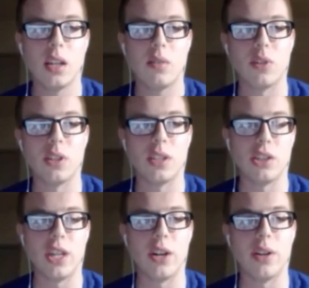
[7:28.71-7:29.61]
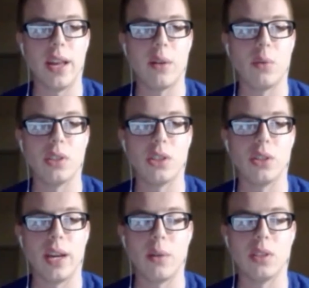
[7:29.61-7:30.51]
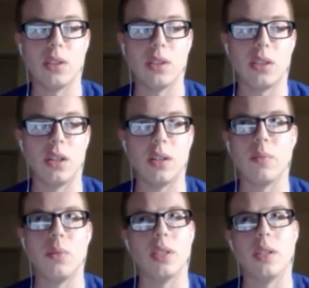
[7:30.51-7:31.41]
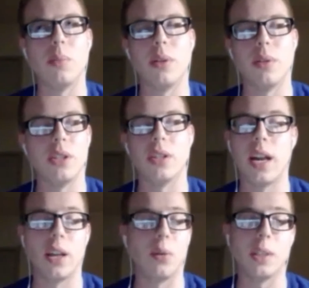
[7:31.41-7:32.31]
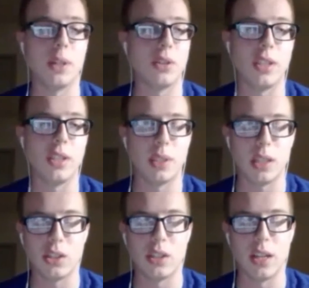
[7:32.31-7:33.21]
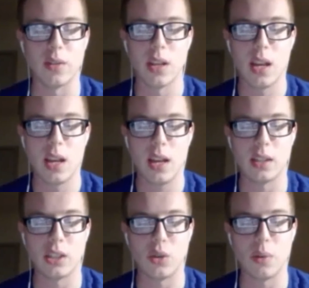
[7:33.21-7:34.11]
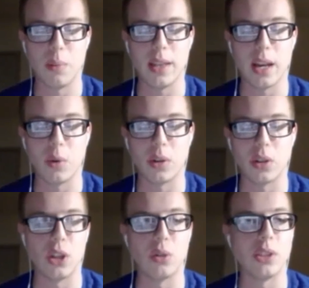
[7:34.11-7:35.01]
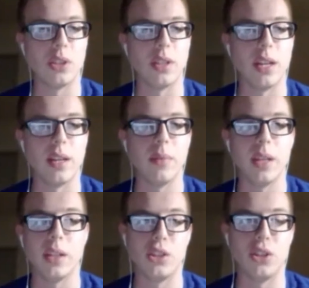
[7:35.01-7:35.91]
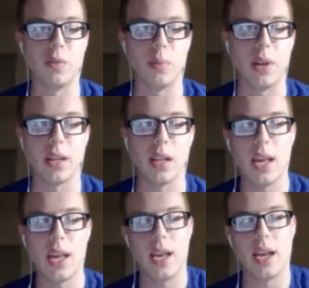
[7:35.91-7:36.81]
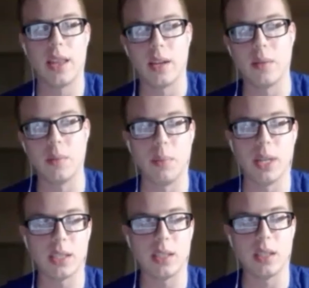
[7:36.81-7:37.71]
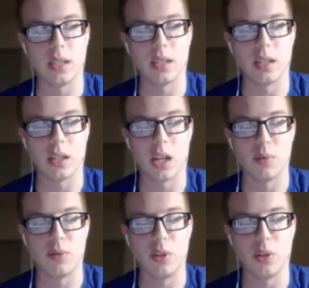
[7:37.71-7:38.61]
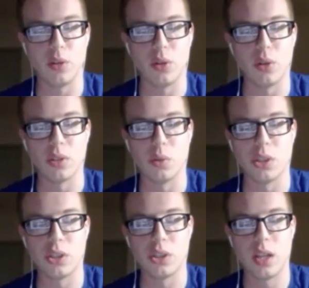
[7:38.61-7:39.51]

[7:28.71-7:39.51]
for a touchdown in that one. So that was it a punt return? Either way, special teams touchdown. And so it made that one closer than it should have been. And then missed a couple field goals, which